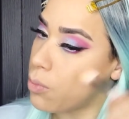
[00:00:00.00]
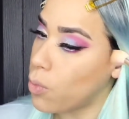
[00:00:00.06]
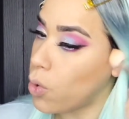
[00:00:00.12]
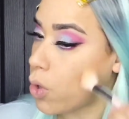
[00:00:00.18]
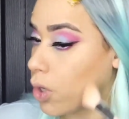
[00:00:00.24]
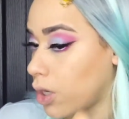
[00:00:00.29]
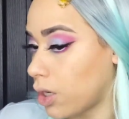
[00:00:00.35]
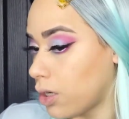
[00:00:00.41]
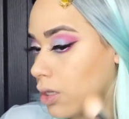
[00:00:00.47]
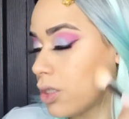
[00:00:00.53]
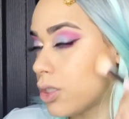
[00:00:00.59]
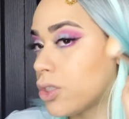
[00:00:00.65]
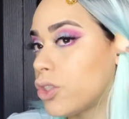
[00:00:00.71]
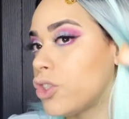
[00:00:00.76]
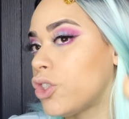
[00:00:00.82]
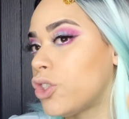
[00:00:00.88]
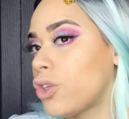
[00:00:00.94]
more
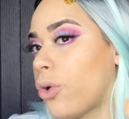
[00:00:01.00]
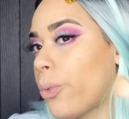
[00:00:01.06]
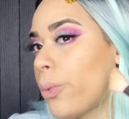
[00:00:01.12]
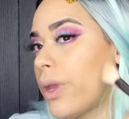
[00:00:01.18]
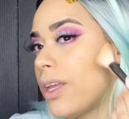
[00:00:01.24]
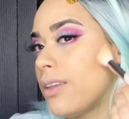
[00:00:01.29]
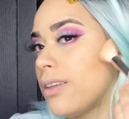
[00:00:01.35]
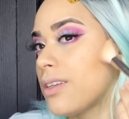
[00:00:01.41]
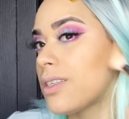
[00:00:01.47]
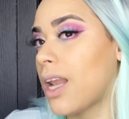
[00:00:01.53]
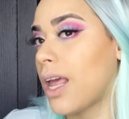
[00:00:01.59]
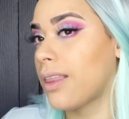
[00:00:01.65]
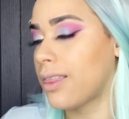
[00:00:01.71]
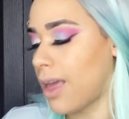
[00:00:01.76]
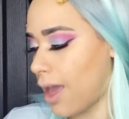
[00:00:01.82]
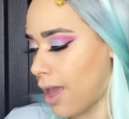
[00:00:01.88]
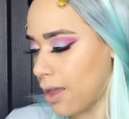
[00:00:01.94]
showing, just
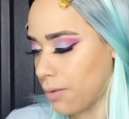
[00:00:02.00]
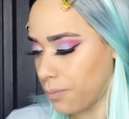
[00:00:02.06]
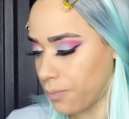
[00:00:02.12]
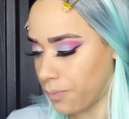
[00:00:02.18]
like that.